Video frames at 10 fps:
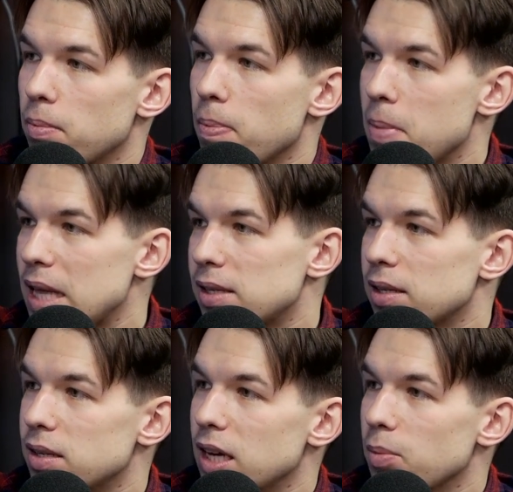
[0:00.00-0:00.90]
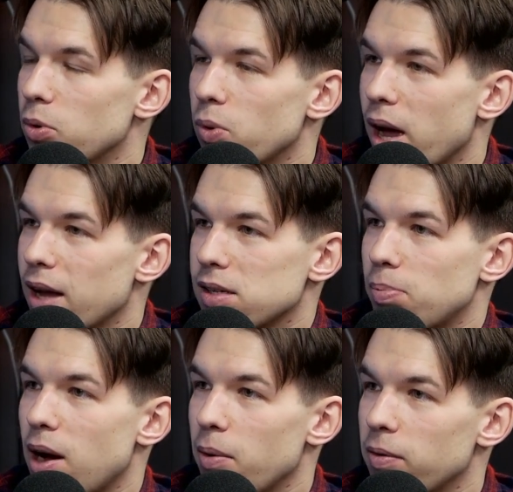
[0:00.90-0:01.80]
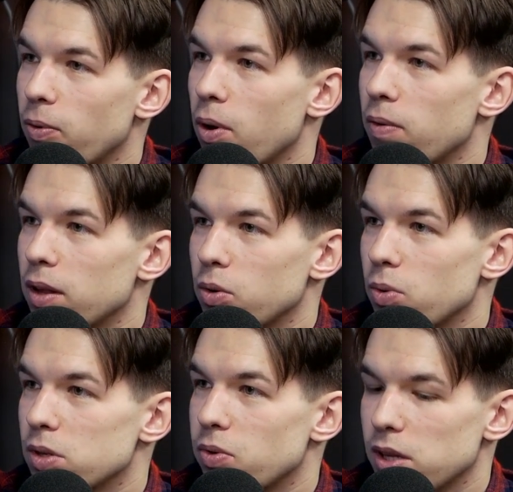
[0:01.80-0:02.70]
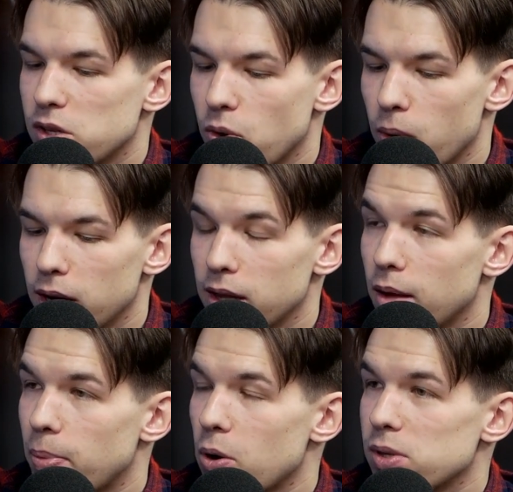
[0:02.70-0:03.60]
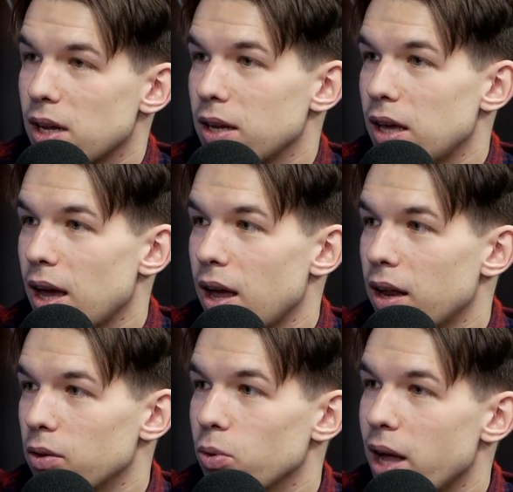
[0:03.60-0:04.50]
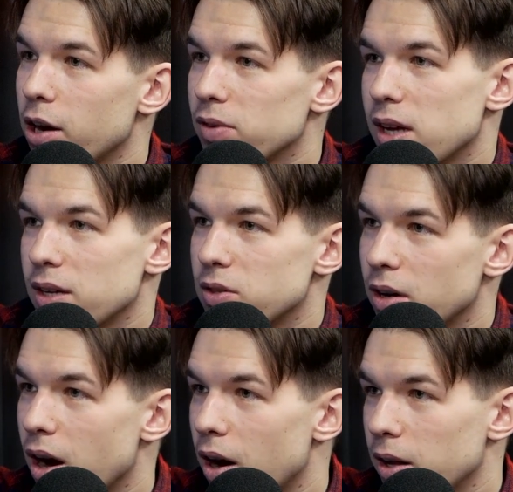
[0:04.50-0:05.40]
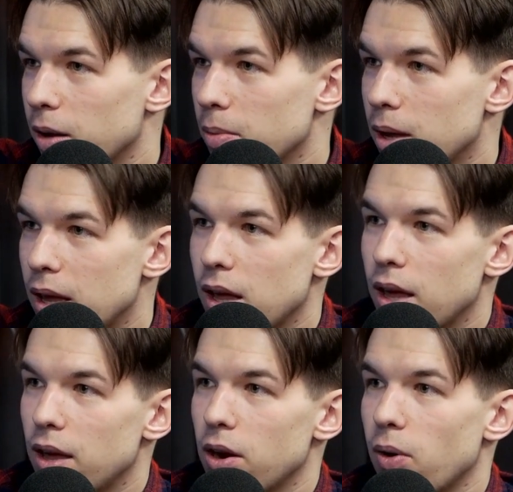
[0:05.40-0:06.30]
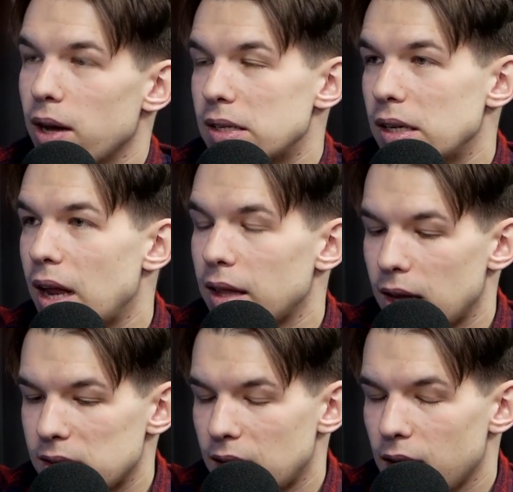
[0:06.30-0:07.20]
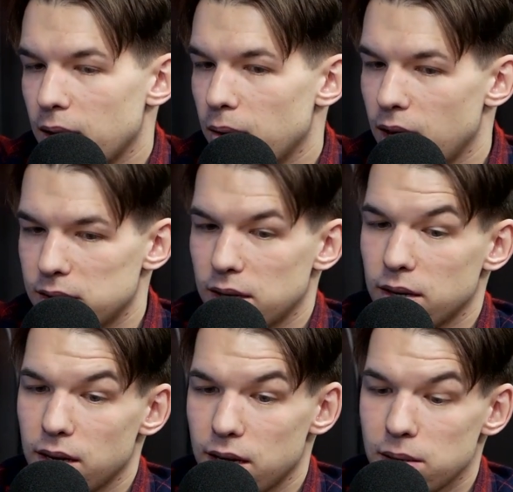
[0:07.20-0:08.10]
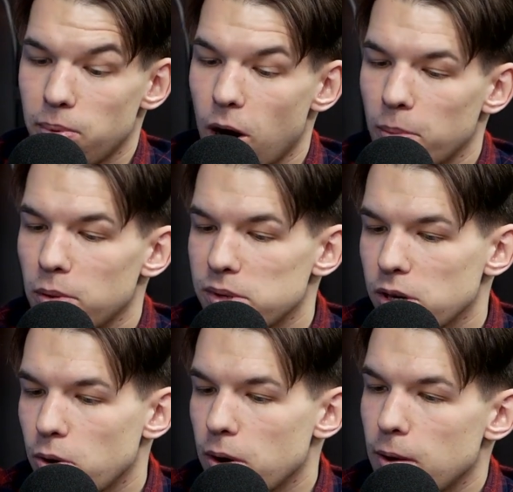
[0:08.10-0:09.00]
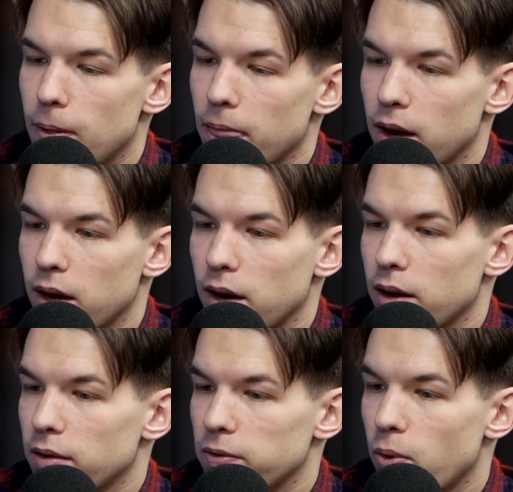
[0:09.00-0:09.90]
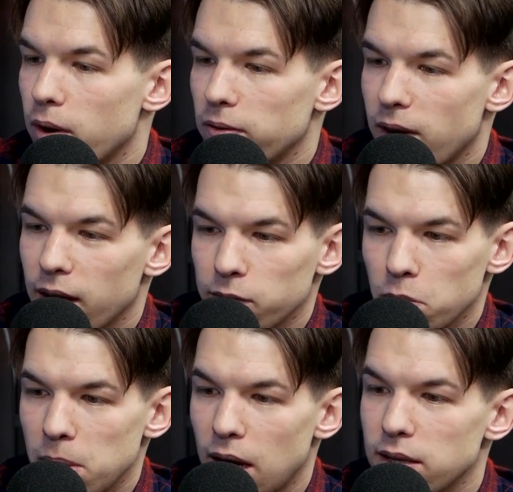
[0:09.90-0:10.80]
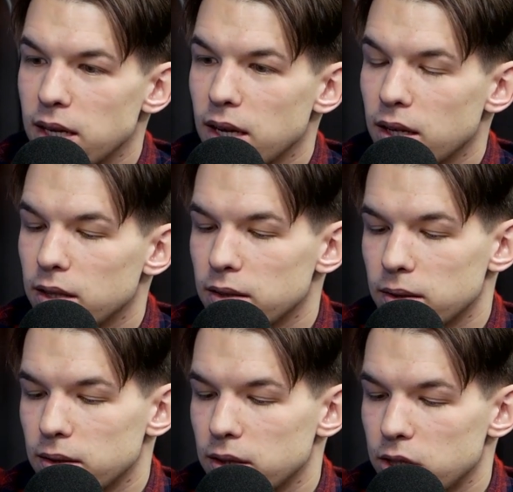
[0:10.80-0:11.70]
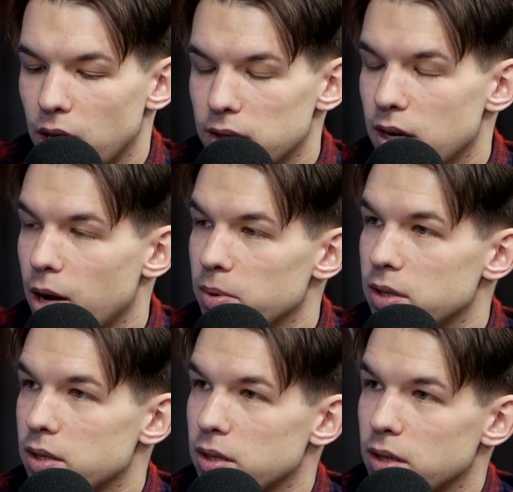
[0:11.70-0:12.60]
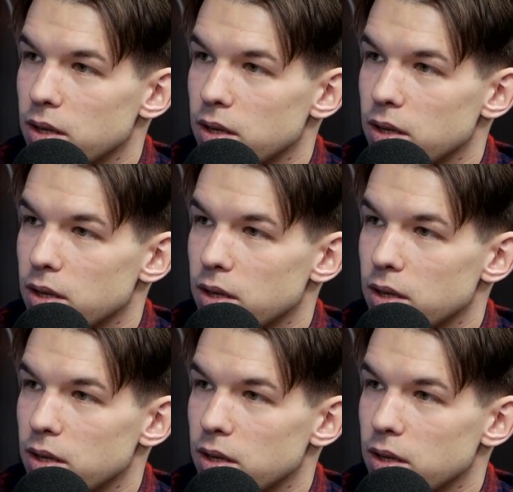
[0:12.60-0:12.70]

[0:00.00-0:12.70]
meets a team who has a power forward who is really scoring in the post, and and Ulanovas has to guard him, I see that as a problem. So 4 and 5 would be ideal. Deshaun Thomas